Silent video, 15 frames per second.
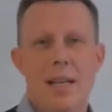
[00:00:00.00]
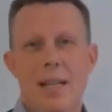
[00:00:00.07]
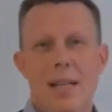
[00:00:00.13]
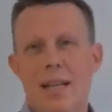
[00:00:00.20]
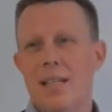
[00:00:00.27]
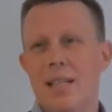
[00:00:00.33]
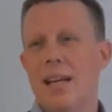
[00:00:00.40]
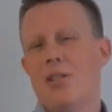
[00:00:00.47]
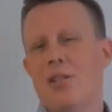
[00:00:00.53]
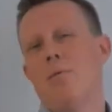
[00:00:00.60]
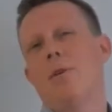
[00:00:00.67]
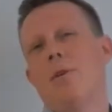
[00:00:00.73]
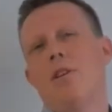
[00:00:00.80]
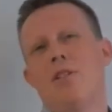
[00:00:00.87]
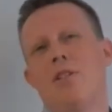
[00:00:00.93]
lecture we're
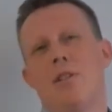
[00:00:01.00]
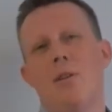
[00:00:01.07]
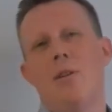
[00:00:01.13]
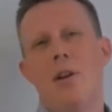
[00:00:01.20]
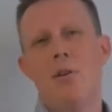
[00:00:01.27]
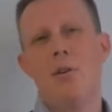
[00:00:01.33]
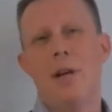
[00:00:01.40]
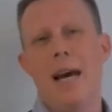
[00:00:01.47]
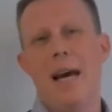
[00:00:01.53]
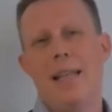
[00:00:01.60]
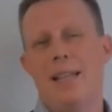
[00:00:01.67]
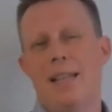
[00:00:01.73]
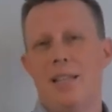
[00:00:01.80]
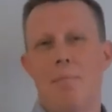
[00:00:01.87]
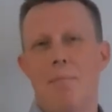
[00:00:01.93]
just going to look at
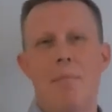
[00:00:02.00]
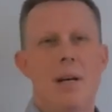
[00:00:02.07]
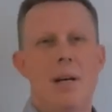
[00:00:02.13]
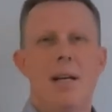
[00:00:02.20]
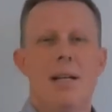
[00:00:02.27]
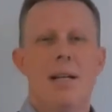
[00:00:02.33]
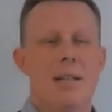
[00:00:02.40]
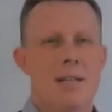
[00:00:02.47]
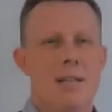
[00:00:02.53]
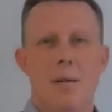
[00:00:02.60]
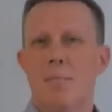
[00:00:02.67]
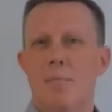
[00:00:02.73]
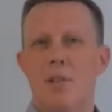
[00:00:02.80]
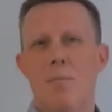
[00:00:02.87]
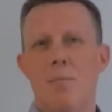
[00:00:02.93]
some
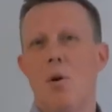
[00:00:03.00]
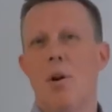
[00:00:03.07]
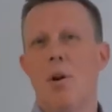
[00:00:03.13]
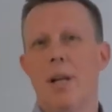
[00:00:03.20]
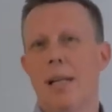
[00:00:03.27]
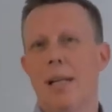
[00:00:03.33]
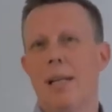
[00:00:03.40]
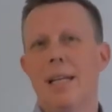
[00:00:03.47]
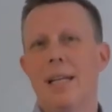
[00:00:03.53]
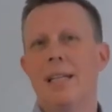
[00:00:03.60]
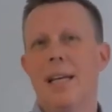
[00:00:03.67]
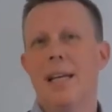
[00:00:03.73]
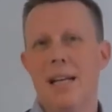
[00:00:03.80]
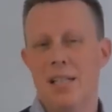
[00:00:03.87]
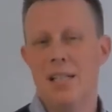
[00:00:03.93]
small little
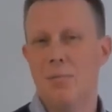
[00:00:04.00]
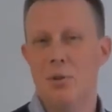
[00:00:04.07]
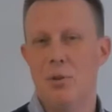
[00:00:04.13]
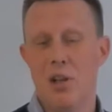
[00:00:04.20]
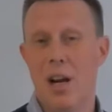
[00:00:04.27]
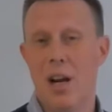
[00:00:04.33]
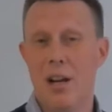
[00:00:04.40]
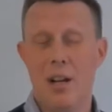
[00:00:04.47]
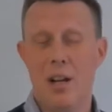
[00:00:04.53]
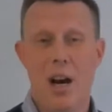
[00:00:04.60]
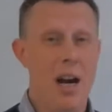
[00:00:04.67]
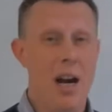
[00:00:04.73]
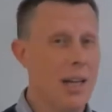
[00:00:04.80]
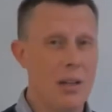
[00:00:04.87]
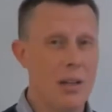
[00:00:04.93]
details which are
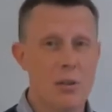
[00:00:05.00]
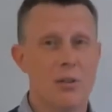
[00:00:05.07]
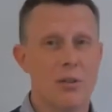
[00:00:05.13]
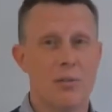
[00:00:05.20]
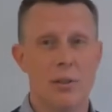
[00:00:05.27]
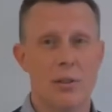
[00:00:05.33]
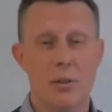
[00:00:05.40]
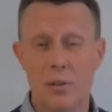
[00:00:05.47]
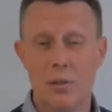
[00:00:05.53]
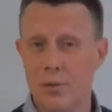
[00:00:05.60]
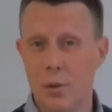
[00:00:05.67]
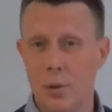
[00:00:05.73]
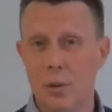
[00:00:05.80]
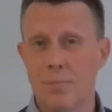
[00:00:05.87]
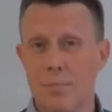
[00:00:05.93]
highly
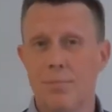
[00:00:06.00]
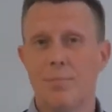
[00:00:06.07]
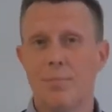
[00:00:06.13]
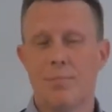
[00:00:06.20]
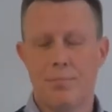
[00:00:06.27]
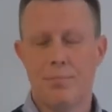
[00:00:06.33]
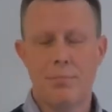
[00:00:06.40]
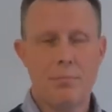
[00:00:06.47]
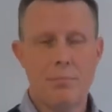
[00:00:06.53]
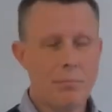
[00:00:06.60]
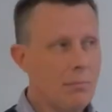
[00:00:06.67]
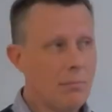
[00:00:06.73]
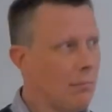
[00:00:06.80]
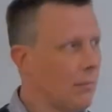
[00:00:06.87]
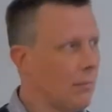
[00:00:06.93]
useful
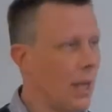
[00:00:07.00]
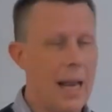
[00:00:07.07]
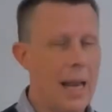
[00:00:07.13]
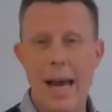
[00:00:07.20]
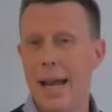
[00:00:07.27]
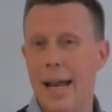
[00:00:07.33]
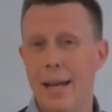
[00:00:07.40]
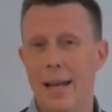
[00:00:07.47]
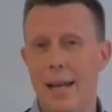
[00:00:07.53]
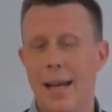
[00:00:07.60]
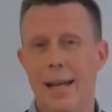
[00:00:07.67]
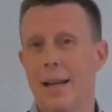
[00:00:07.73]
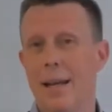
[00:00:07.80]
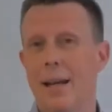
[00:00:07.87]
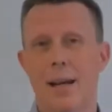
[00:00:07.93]
and
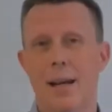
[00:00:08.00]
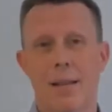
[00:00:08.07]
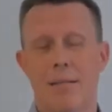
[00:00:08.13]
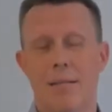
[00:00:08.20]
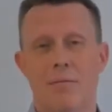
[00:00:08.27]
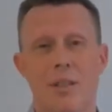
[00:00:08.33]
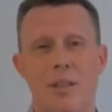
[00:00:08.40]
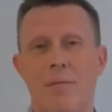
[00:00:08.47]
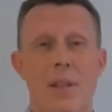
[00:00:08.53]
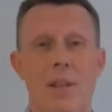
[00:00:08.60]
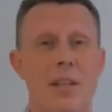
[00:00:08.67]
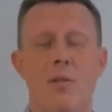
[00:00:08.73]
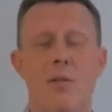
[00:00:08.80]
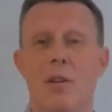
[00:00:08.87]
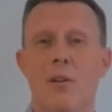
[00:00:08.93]
stuff that you
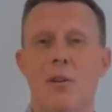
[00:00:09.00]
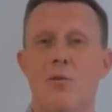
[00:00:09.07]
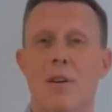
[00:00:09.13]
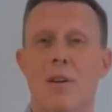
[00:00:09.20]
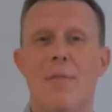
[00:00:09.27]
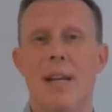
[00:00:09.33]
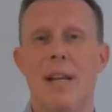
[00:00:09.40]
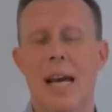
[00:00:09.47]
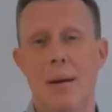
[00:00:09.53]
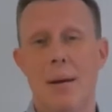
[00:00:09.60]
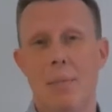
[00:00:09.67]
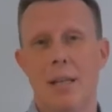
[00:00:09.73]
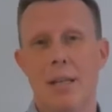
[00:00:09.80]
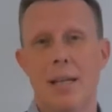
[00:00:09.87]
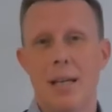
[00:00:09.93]
can use every day,
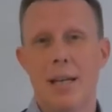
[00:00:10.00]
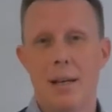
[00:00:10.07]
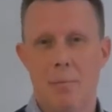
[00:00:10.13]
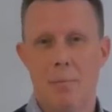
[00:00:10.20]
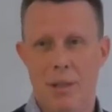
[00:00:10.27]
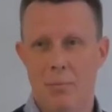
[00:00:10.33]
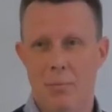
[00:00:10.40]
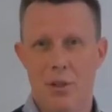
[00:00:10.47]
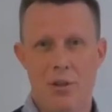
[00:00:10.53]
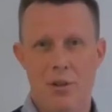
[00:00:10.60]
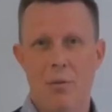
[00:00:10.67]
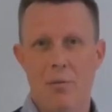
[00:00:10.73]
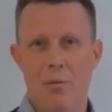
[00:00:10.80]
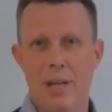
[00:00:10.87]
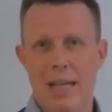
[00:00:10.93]
but which
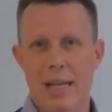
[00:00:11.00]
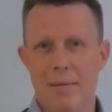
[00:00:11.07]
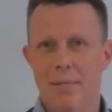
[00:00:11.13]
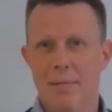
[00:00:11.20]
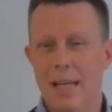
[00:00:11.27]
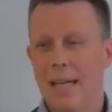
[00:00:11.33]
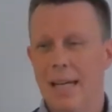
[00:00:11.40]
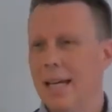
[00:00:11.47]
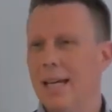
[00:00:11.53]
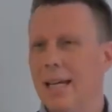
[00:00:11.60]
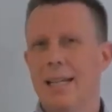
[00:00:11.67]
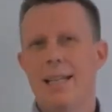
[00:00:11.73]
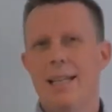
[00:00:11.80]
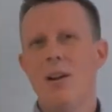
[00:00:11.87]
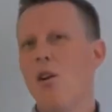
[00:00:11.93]

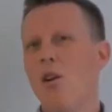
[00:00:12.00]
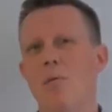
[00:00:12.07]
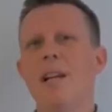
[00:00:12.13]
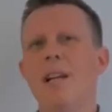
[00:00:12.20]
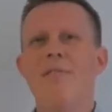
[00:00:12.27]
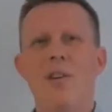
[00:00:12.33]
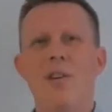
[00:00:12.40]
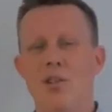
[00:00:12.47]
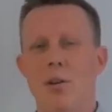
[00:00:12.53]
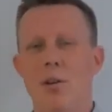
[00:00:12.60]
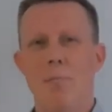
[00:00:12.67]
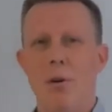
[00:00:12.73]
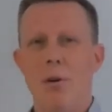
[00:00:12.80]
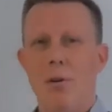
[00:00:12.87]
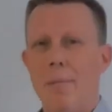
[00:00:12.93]
they're not really functional
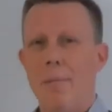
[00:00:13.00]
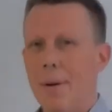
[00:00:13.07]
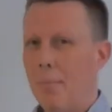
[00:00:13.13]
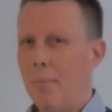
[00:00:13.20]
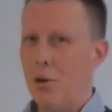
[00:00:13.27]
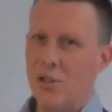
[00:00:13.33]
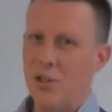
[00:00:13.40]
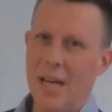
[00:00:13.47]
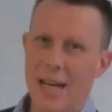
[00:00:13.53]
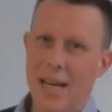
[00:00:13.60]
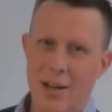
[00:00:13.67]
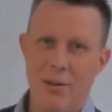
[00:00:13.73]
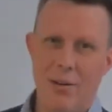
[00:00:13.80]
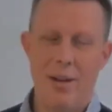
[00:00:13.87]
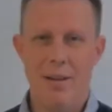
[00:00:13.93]
programming per se or
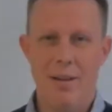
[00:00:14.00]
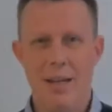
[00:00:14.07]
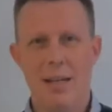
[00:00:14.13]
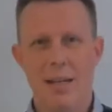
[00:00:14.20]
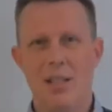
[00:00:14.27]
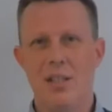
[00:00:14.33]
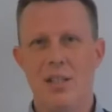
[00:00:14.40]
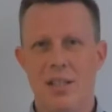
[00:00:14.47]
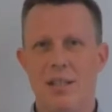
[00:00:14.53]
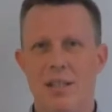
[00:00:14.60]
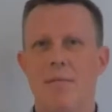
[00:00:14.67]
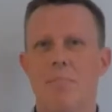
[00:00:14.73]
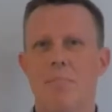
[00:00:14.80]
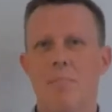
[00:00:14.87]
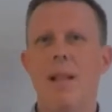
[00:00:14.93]
anything. It's just
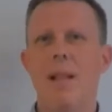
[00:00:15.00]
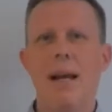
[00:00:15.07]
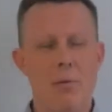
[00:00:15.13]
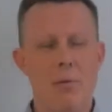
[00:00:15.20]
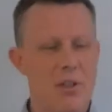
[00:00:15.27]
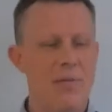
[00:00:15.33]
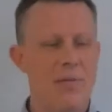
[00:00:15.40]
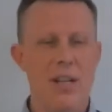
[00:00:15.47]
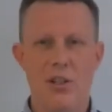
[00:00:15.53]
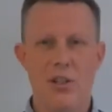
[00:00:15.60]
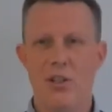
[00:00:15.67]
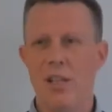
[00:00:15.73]
language features that